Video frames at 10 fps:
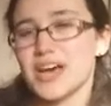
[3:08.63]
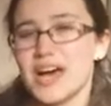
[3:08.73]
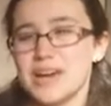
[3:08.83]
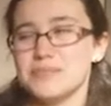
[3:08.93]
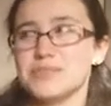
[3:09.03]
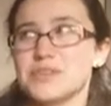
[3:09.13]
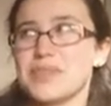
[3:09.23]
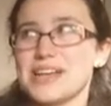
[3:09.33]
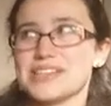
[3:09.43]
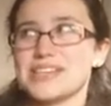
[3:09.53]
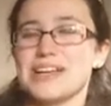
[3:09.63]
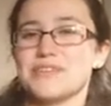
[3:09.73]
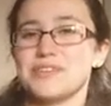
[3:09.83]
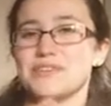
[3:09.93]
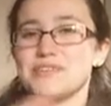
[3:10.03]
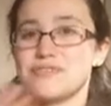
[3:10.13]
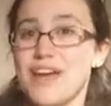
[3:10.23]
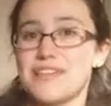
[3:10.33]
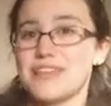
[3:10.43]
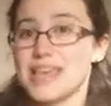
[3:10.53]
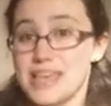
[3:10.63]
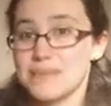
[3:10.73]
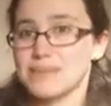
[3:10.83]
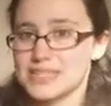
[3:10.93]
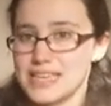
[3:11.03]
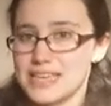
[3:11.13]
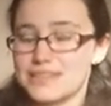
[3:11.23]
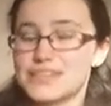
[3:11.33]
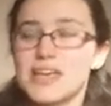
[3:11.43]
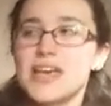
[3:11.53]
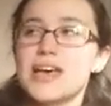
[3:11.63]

Um, so that's the level of threat that he perceives.